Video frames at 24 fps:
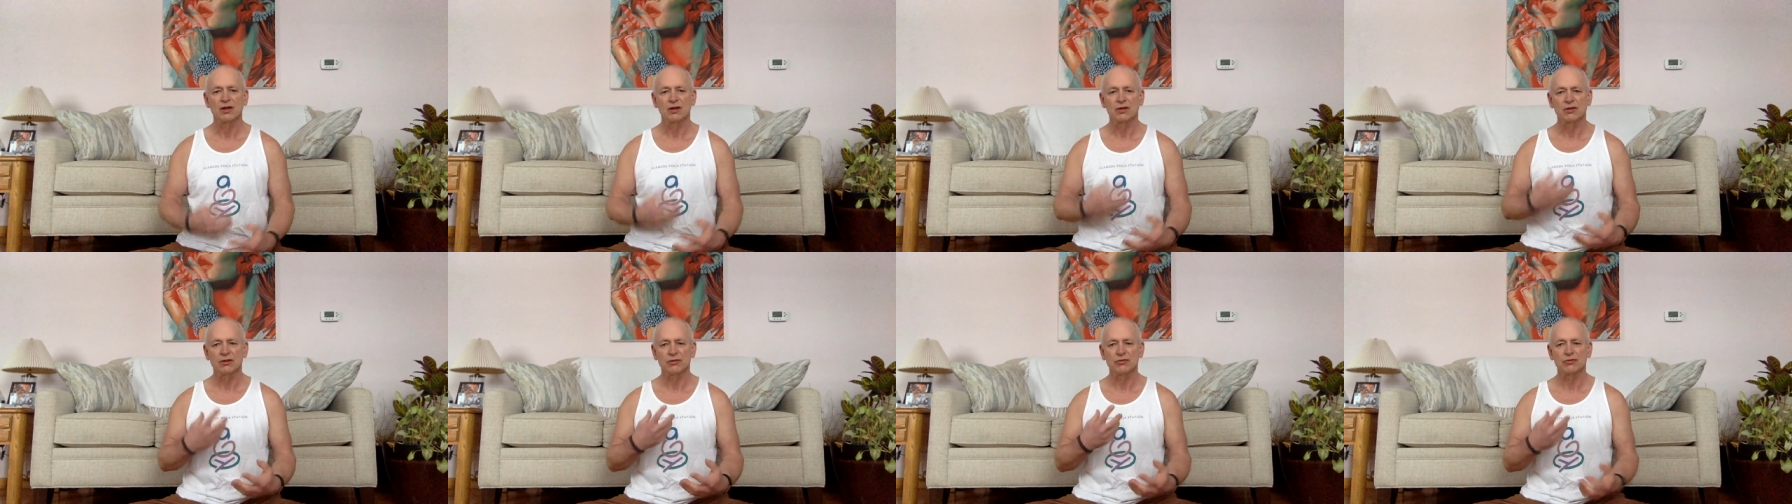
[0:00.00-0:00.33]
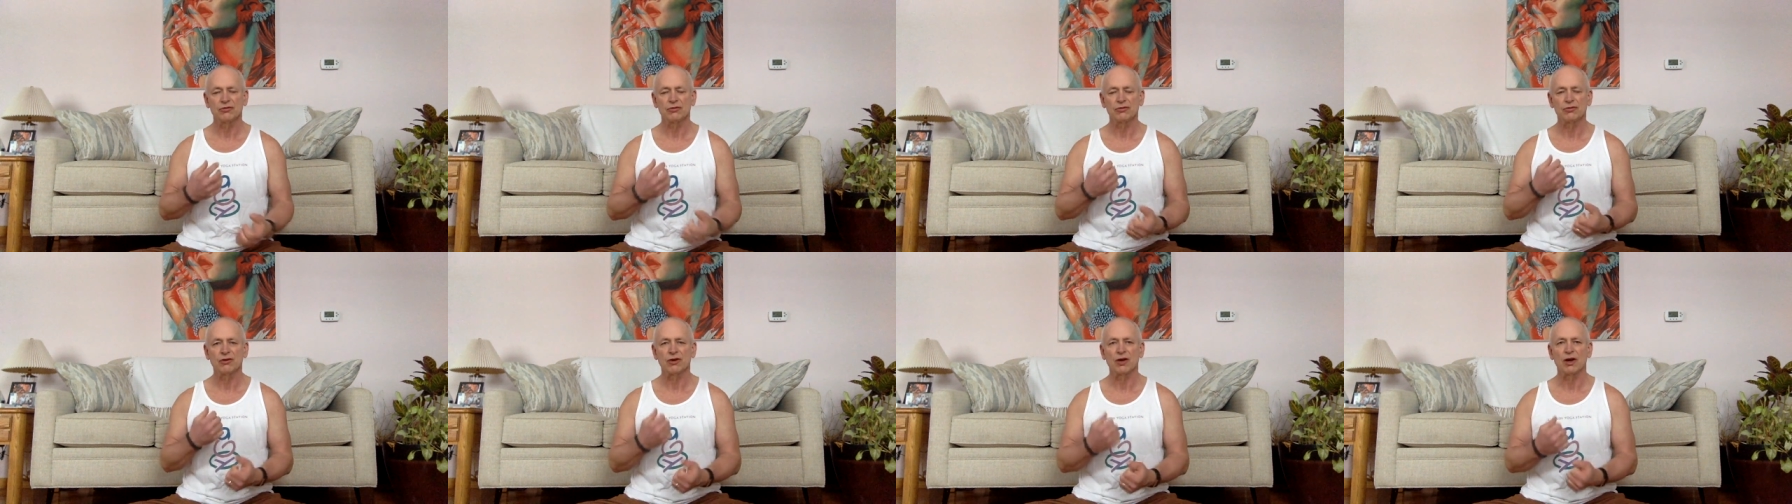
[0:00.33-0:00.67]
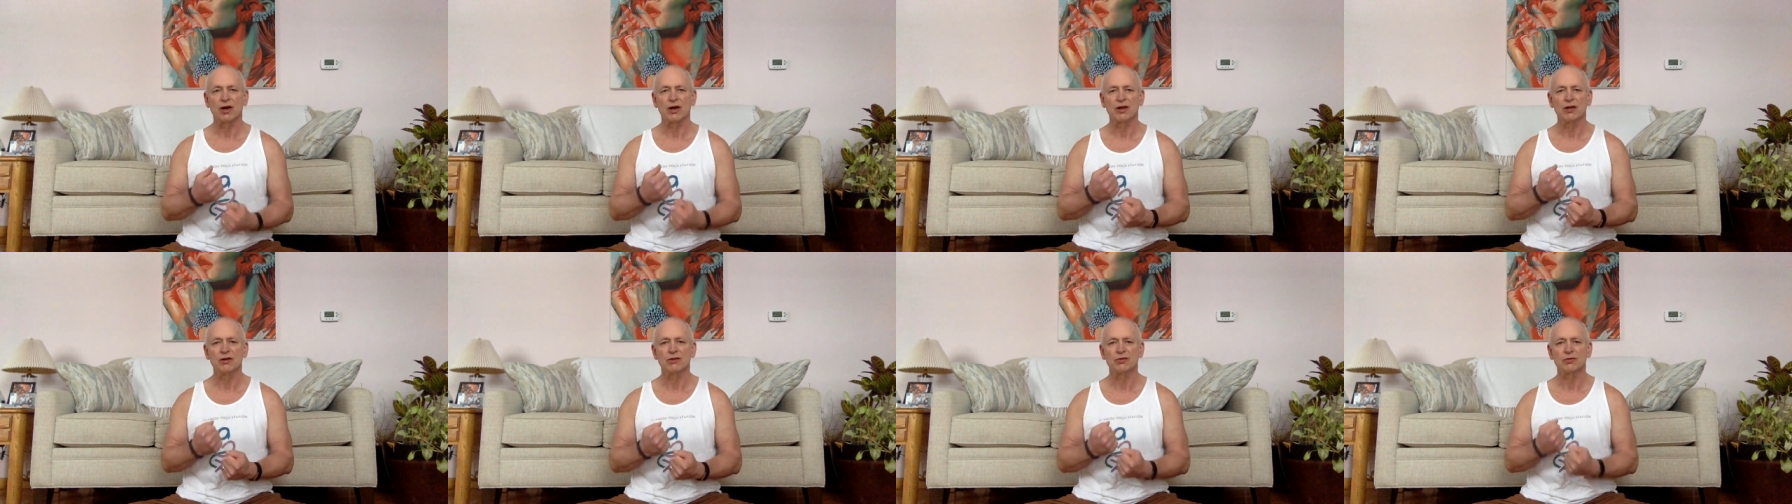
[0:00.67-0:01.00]
because
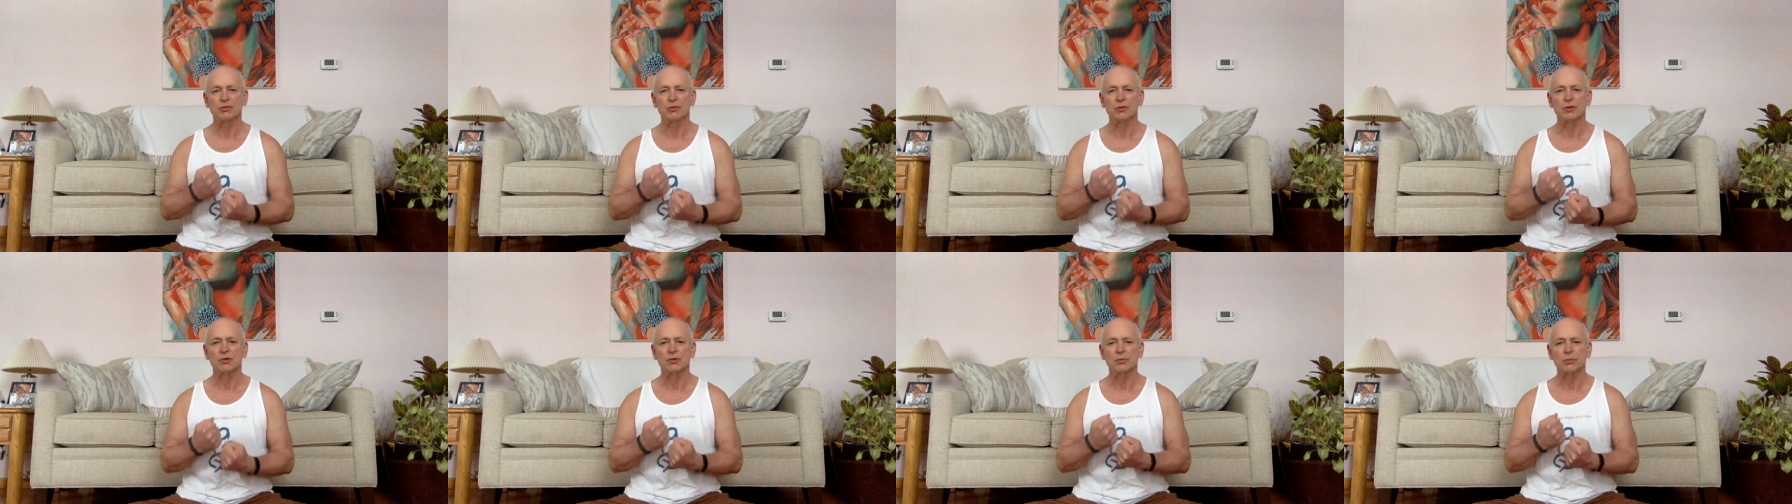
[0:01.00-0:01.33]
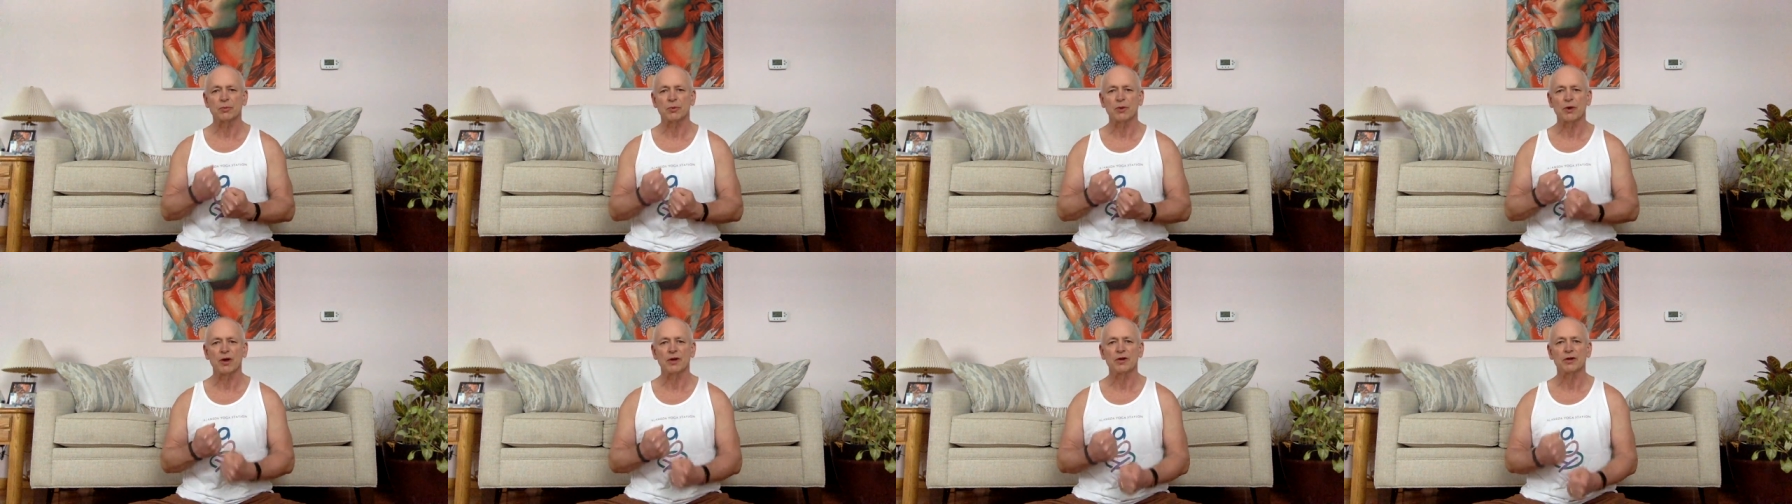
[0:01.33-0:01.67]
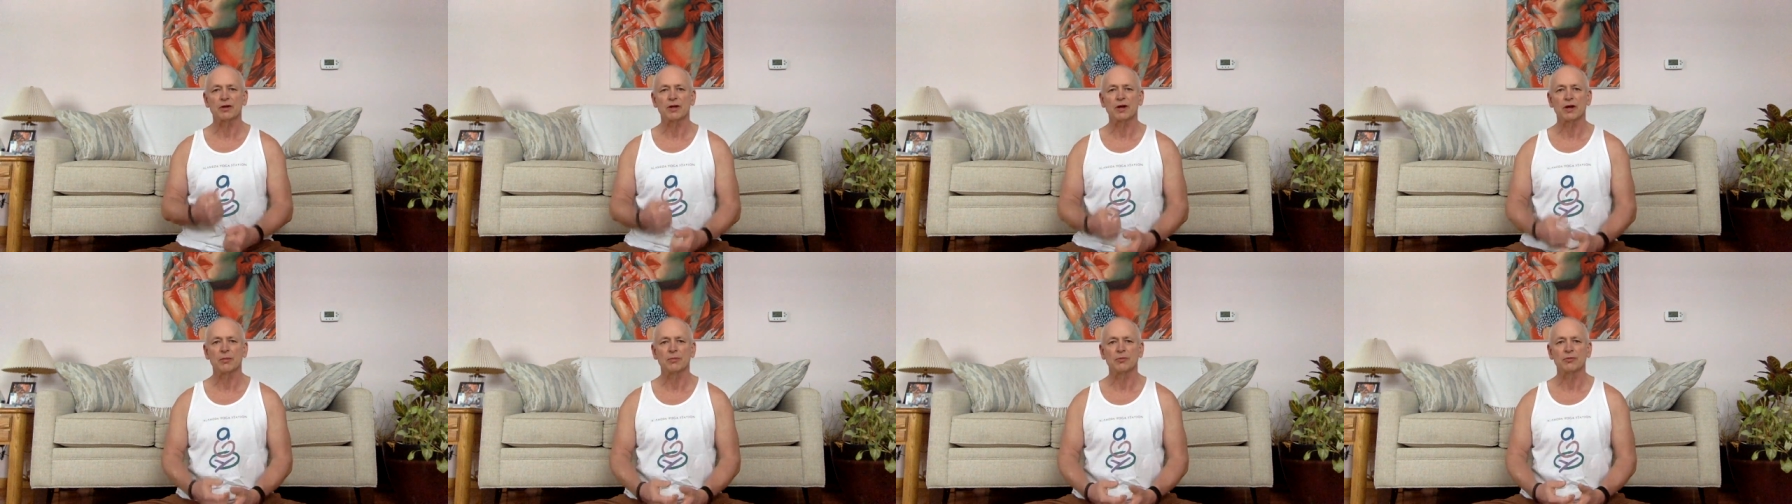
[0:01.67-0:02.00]
ujjayi is where the prana
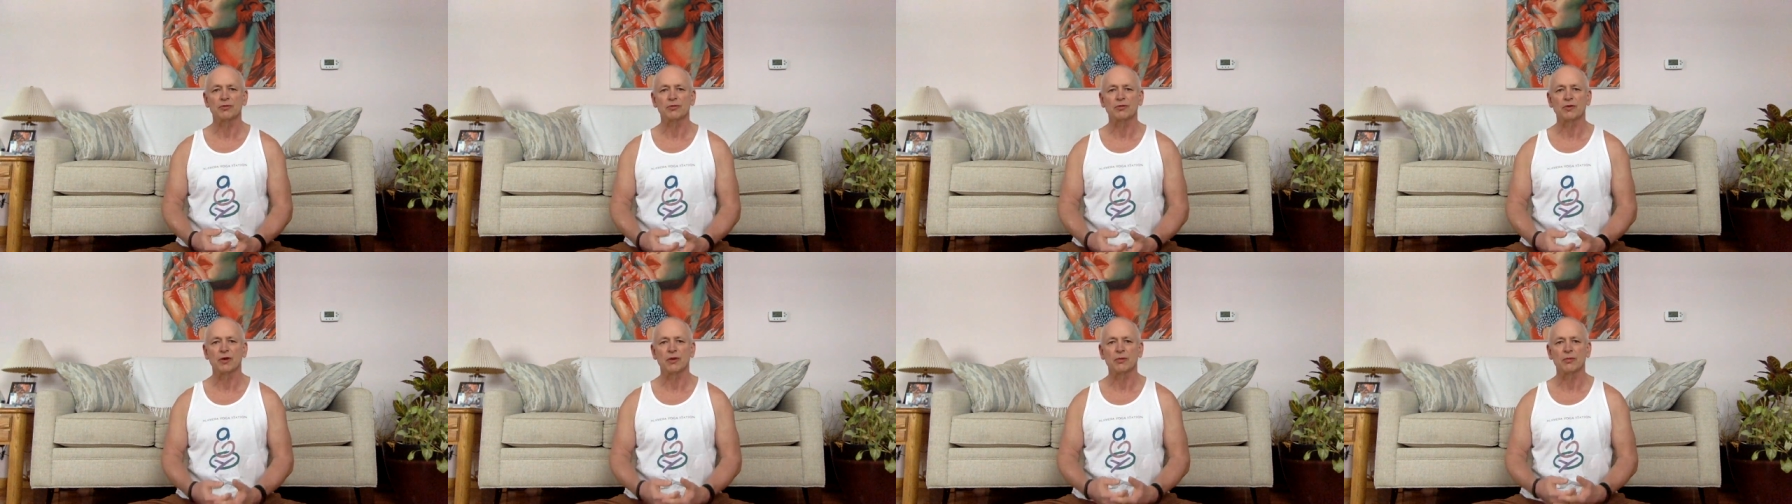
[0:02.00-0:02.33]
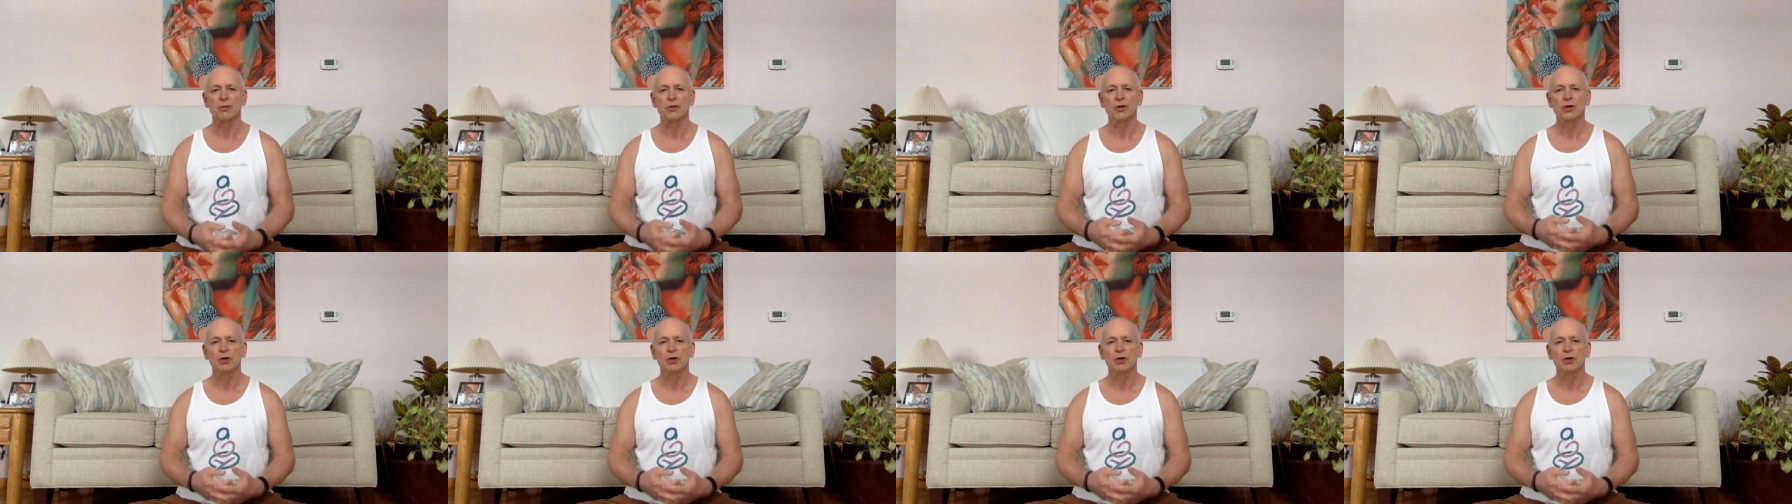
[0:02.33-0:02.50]
comes from.